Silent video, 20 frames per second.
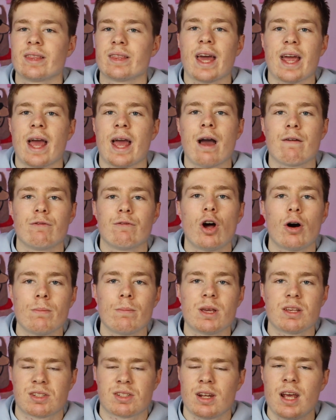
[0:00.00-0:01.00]
They have not
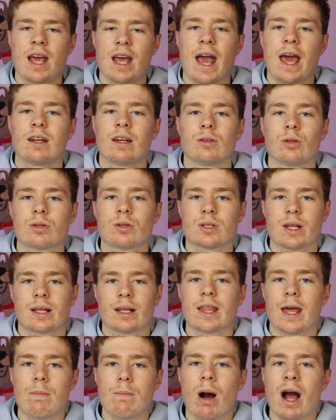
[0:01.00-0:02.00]
missed, and it looks
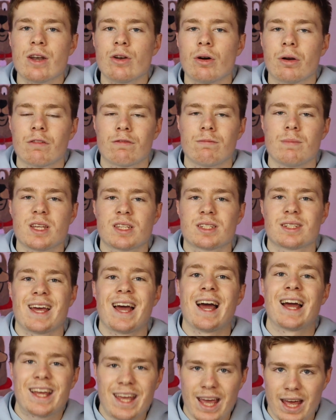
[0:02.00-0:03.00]
like they might not have missed
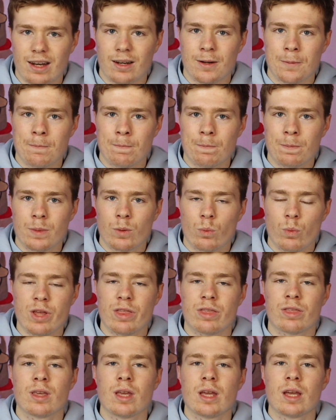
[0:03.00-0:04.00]
again
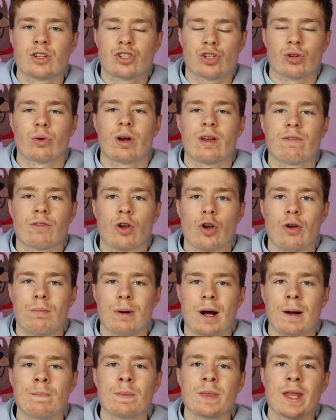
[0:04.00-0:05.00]
with Sharif
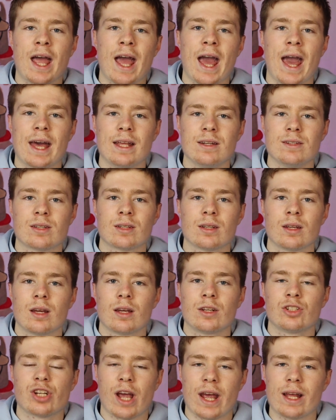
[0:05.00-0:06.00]
Cooper and
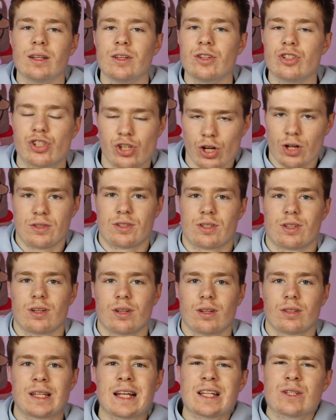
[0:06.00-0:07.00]
Jalen Johnson.
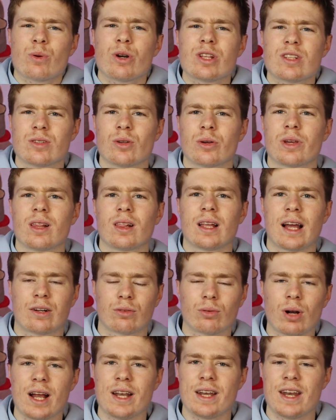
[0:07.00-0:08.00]
That's what it's looking
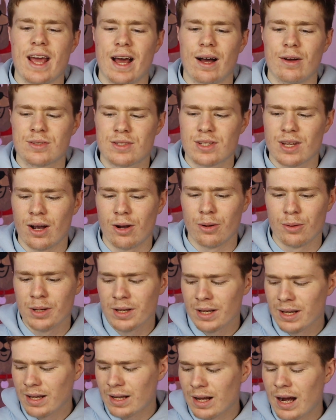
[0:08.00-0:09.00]
like right now. So
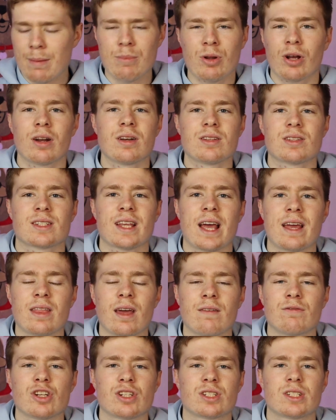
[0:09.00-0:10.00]
I'm not going to say
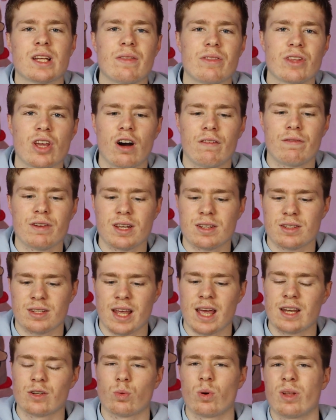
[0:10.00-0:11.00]
they've just done the obvious
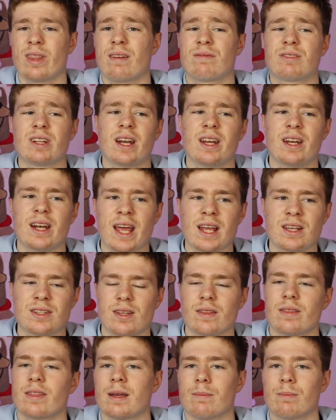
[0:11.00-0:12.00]
and, well, they've done an
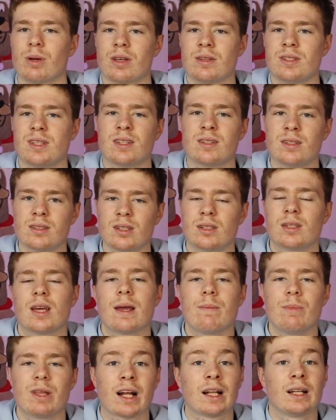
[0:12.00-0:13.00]
easy thing, because this is a
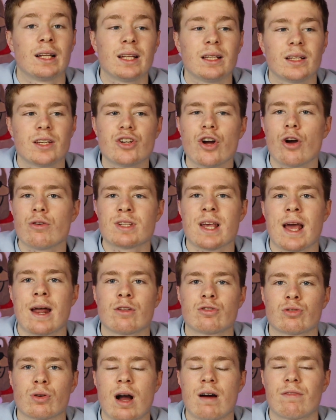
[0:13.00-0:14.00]
team that clearly knows how
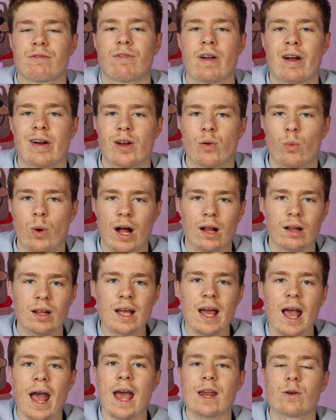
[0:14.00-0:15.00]
to draft very well.
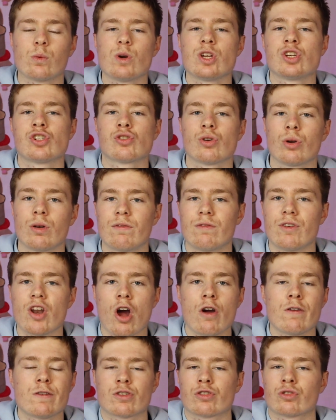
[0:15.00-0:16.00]
And we should have
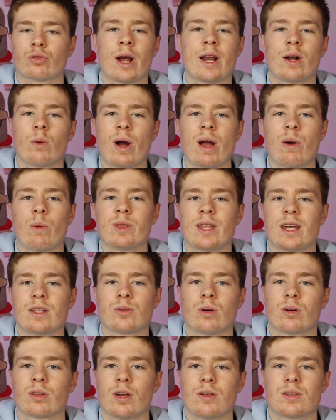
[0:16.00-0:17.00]
known straight away when they
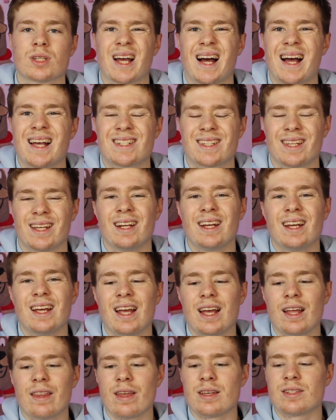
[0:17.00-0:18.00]
took those guys that
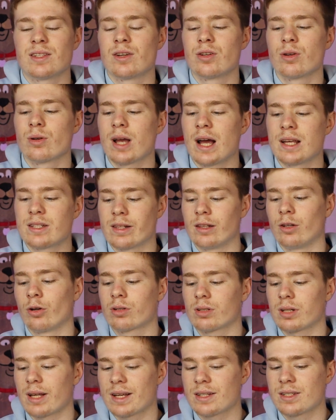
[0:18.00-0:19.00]
these are two guys that
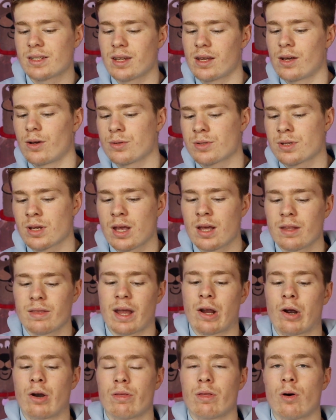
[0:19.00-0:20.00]
looked like steals.
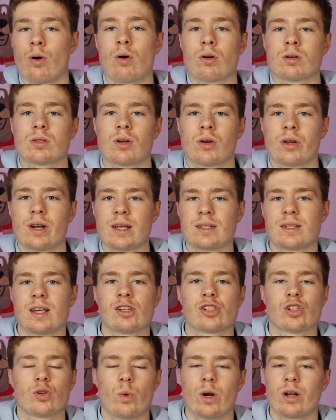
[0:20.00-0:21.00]
They go to the Hawks
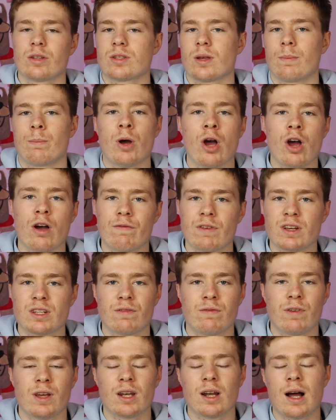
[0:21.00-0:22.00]
organization where it's a perfect
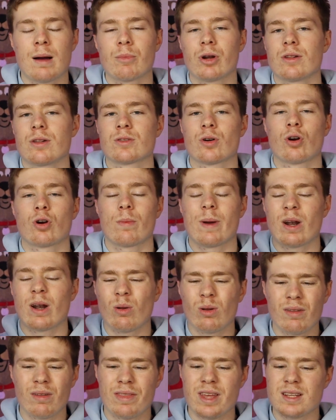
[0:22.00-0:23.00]
fit. I'm going to talk about
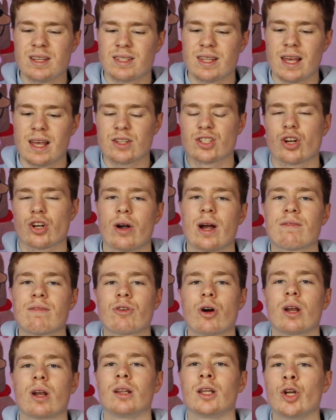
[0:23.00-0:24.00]
all of these things. Sorry, I've
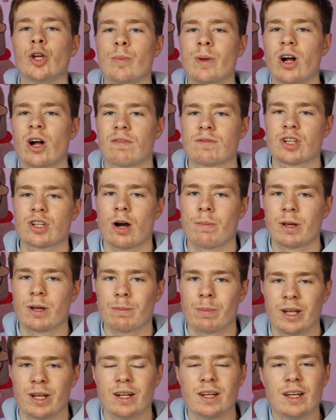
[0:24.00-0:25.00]
gone a little bit off
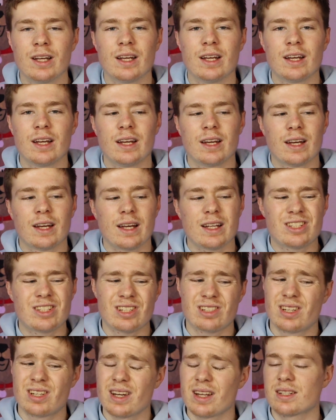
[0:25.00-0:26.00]
topic, but it's
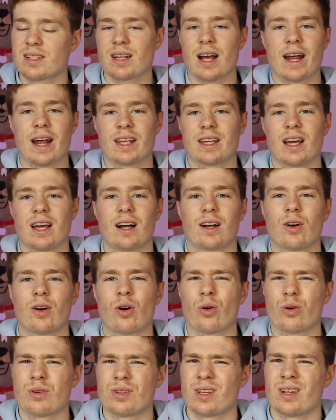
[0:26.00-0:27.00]
just an exciting young
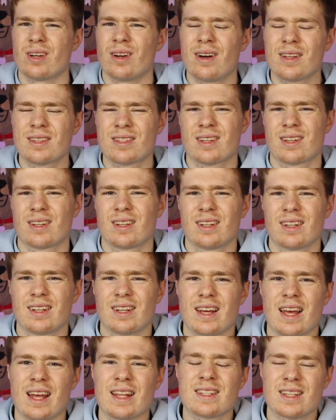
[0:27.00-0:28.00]
core, is it not?
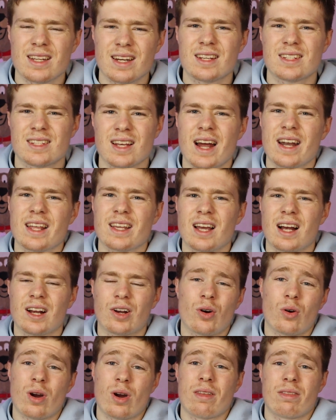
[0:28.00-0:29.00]
It's an exciting young
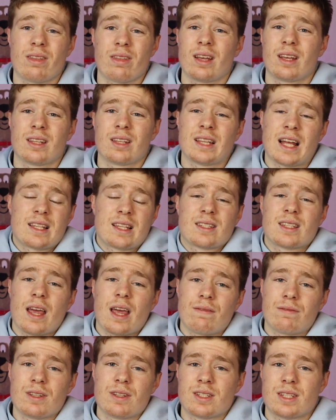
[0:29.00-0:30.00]
core. I think that's
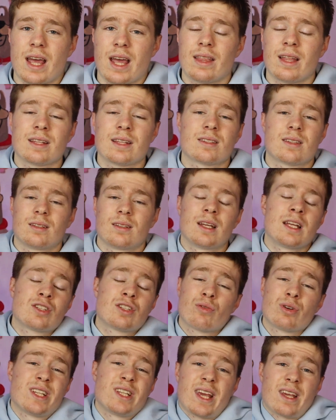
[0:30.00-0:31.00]
safe to say. It's
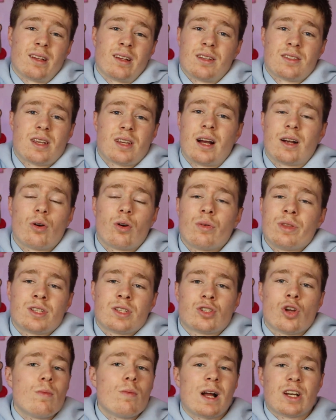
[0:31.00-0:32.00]
a ridiculous young core. There's
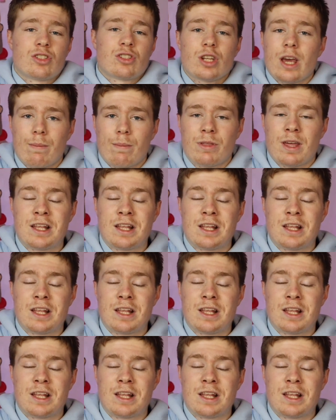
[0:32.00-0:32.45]
too much depth.